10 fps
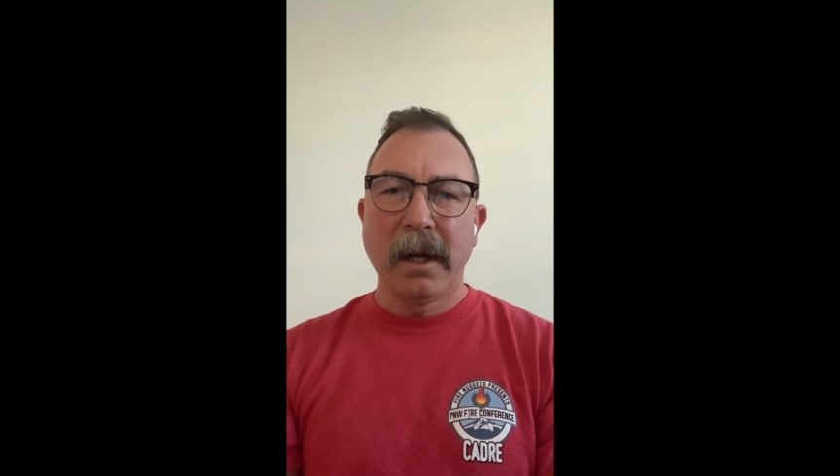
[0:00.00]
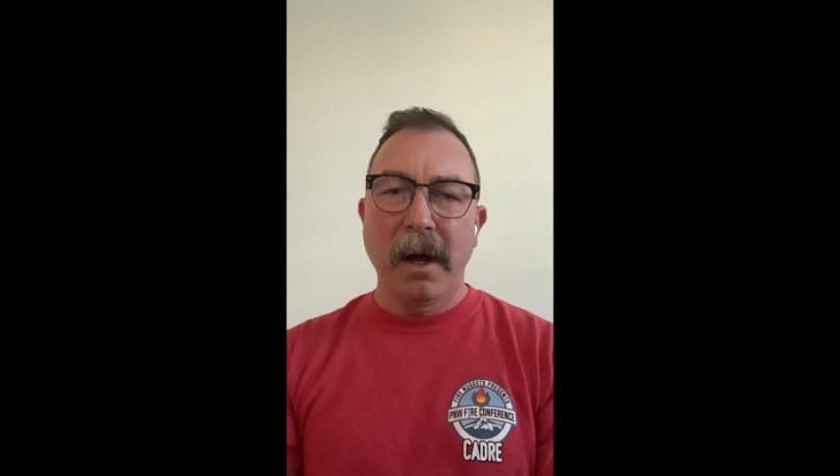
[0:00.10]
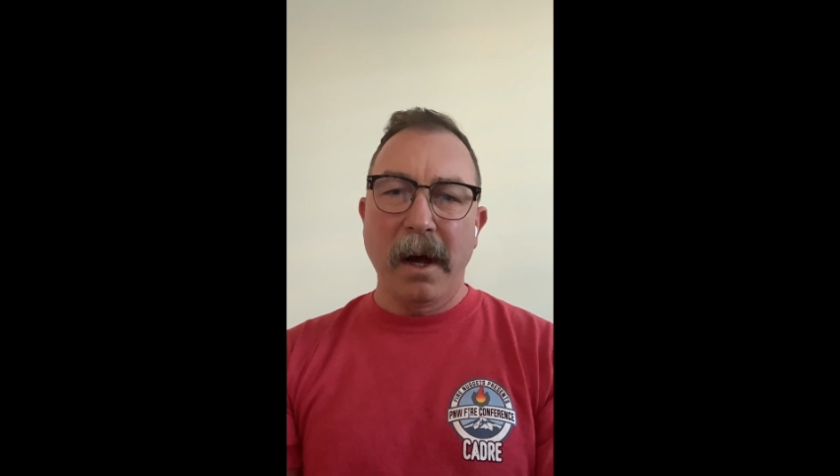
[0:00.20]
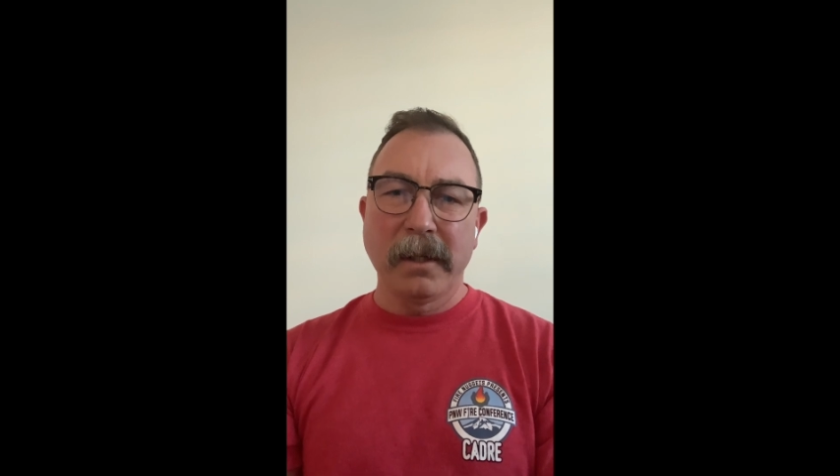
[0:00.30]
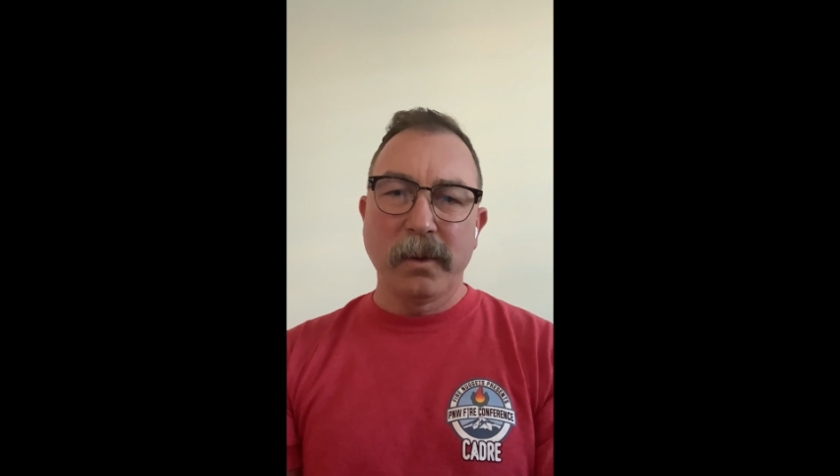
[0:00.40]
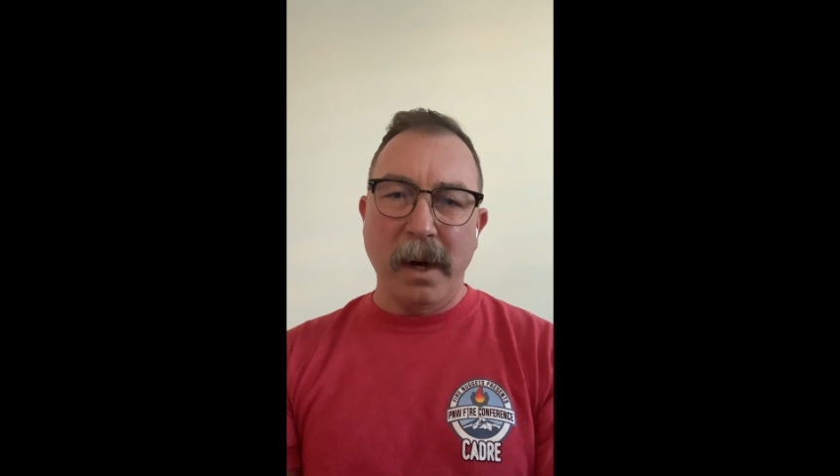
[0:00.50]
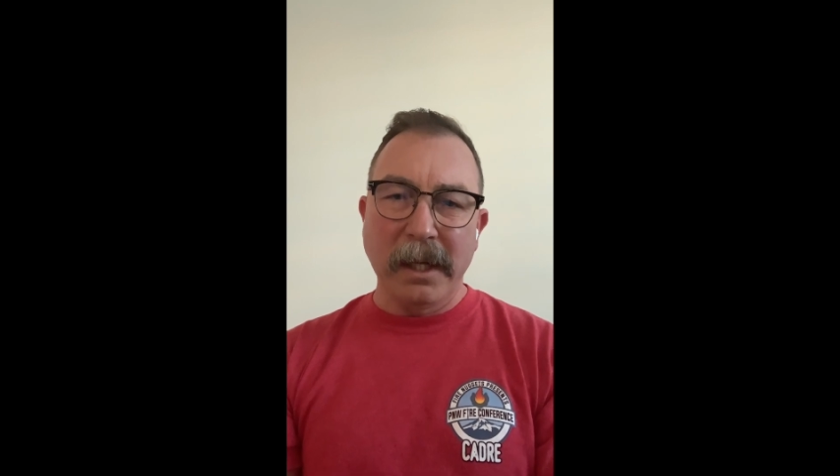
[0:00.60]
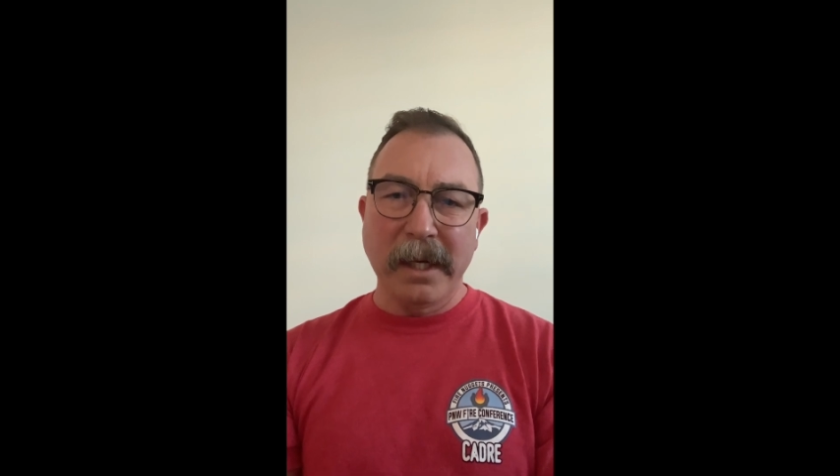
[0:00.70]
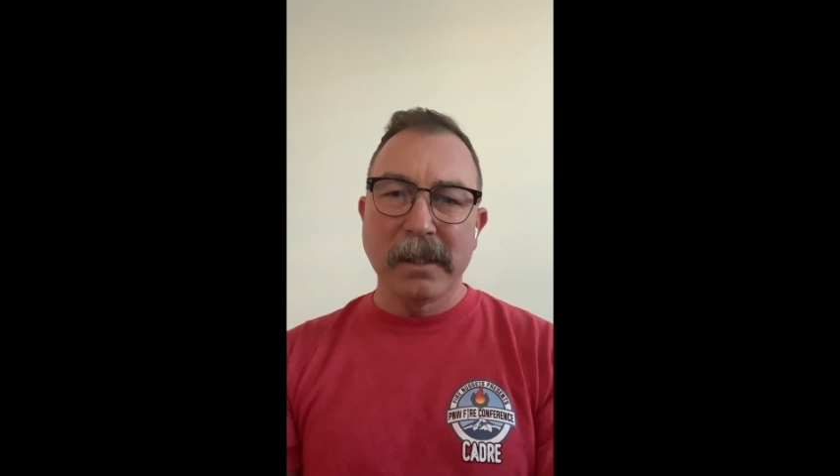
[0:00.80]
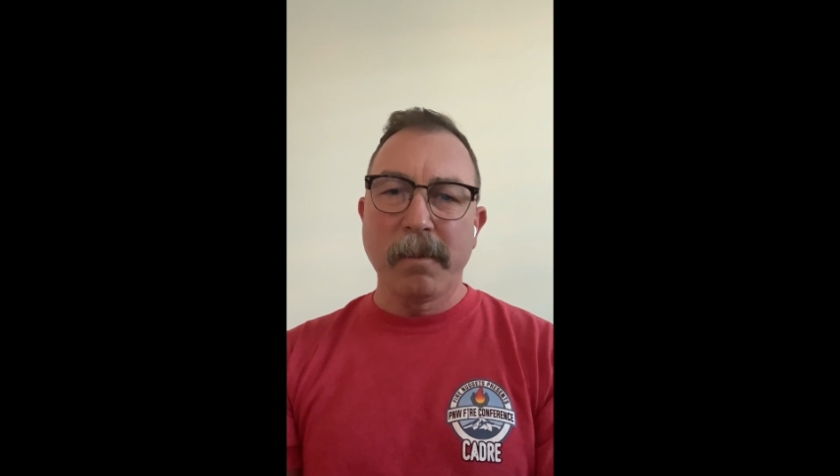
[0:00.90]
on
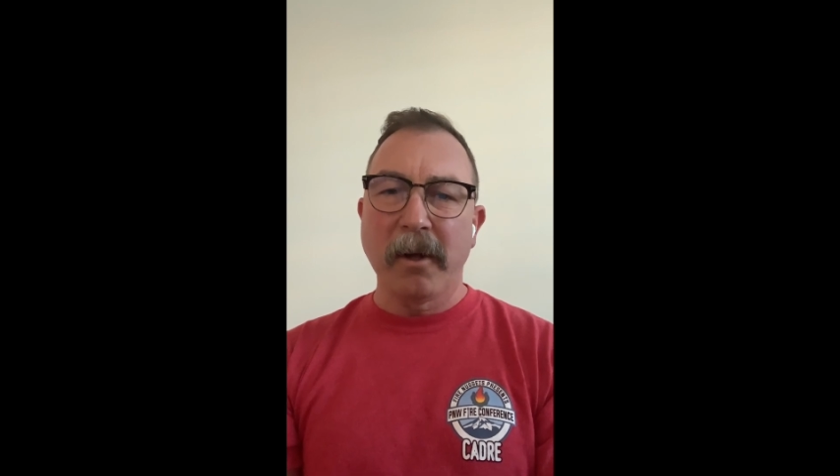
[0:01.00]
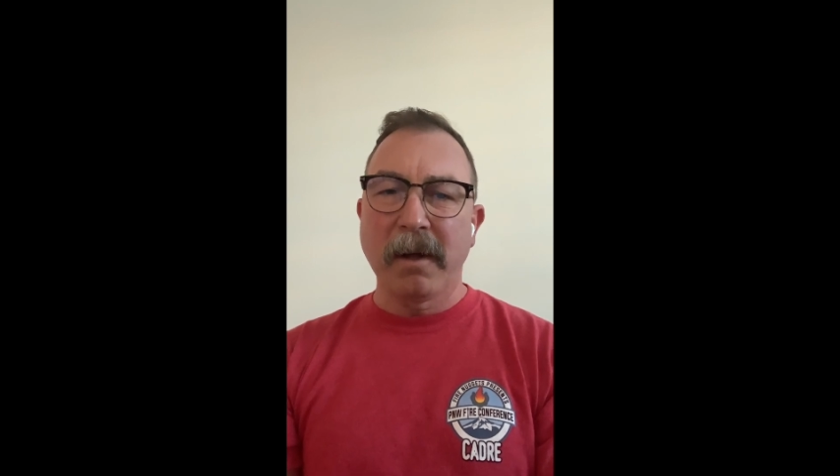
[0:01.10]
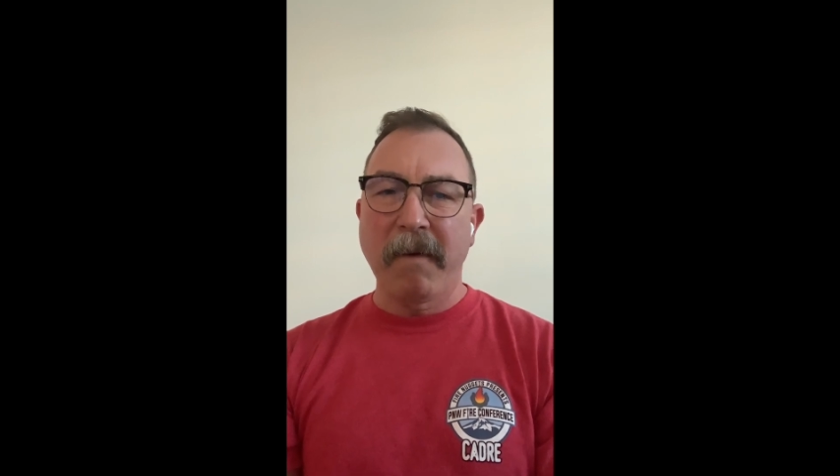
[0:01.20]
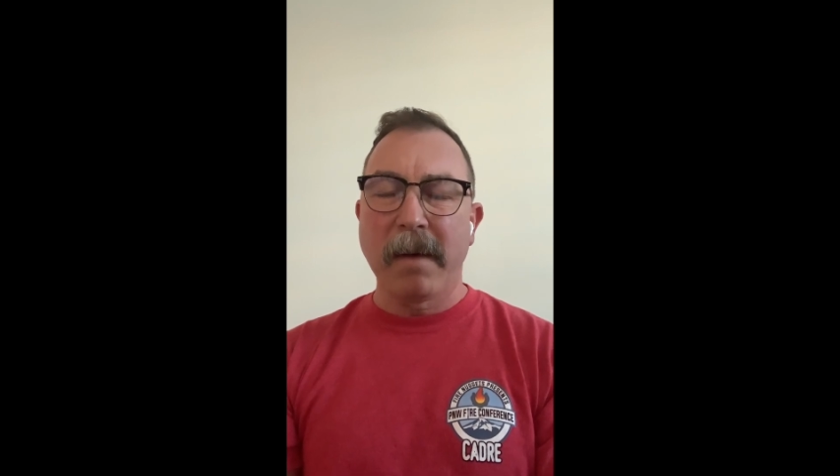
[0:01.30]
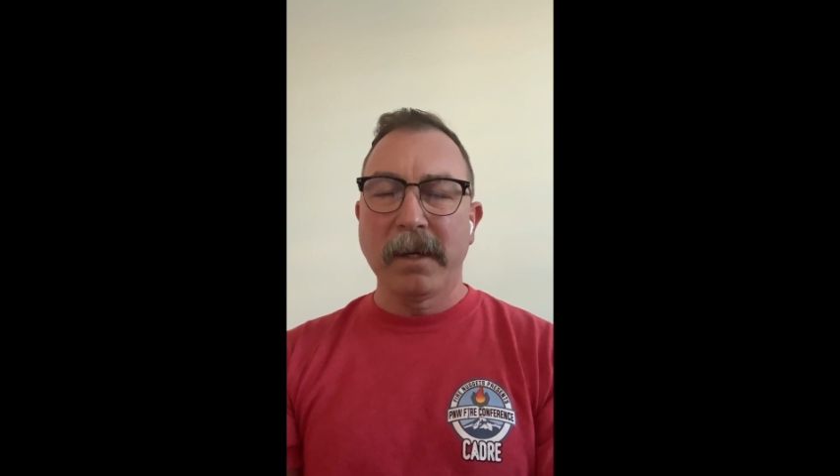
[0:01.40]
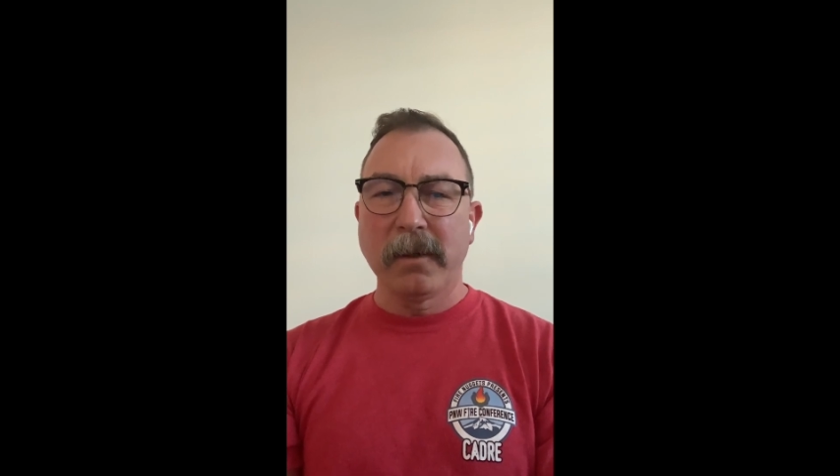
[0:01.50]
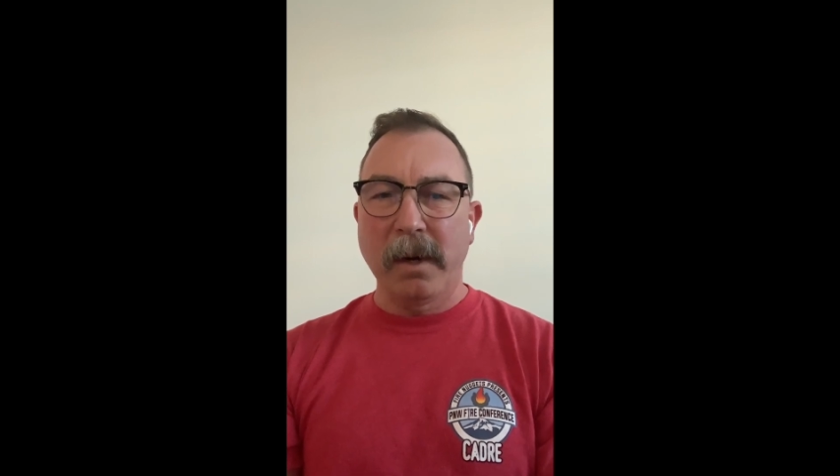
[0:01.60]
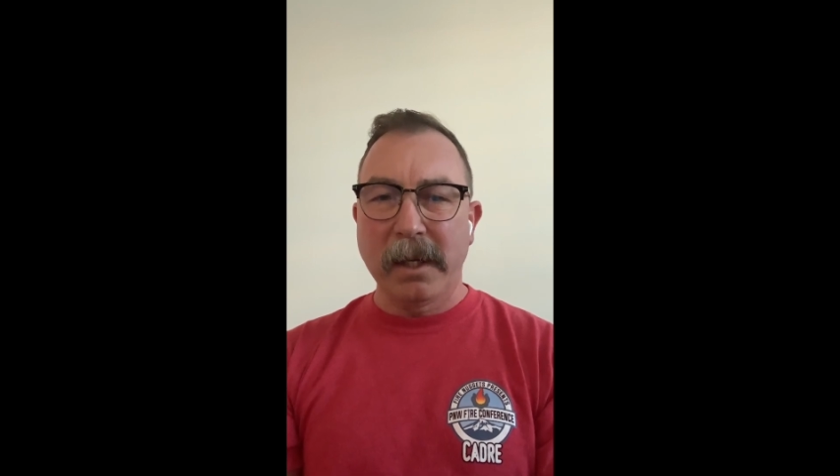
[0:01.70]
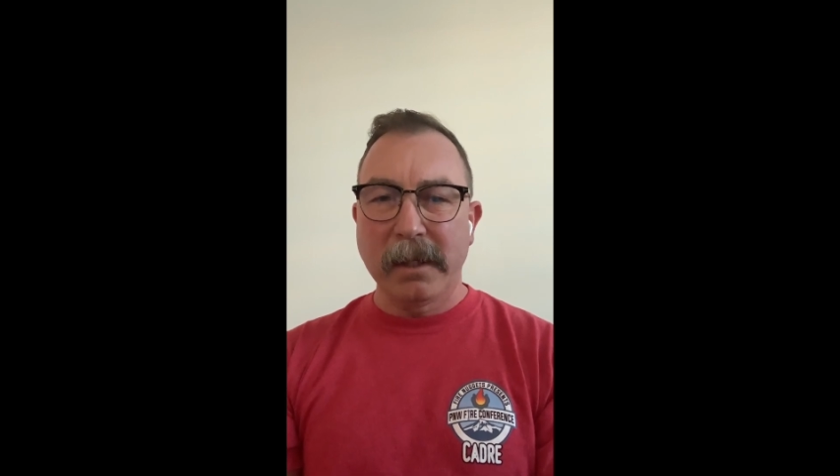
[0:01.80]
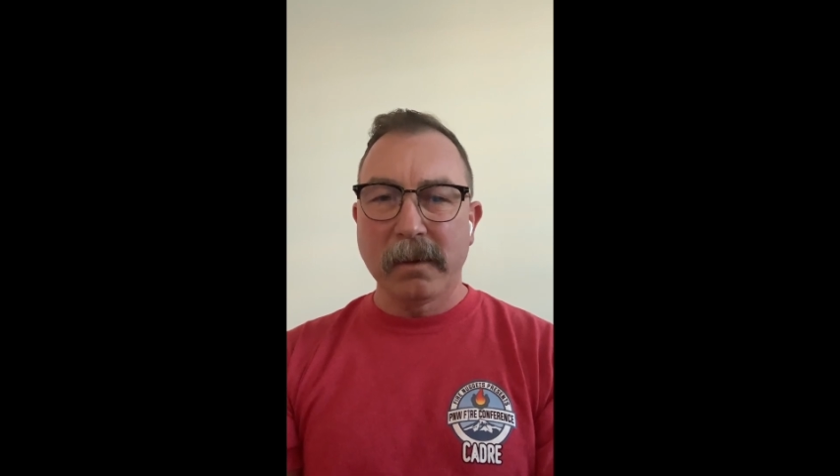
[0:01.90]
dwellings, multifamily
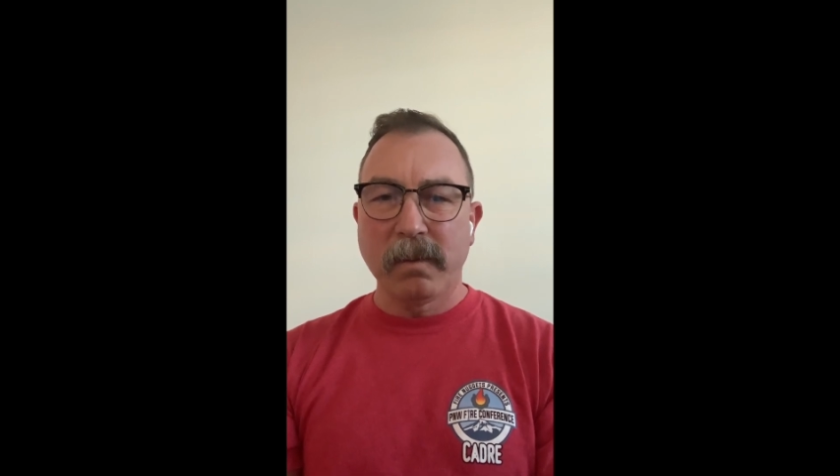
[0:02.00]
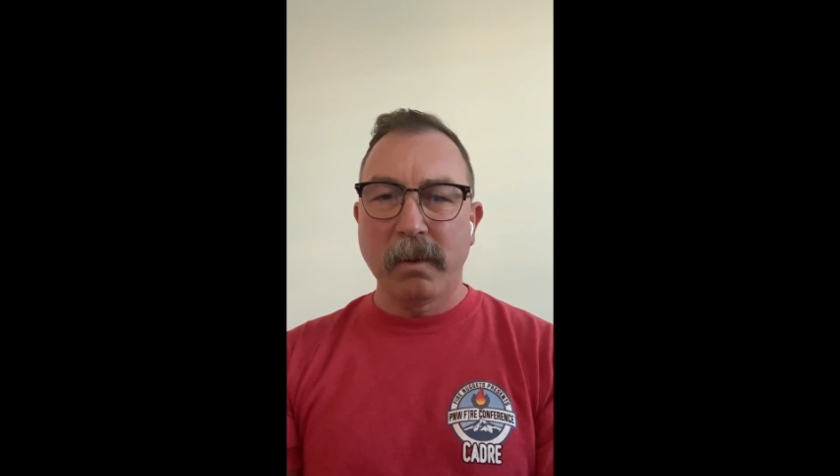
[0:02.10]
dwellings.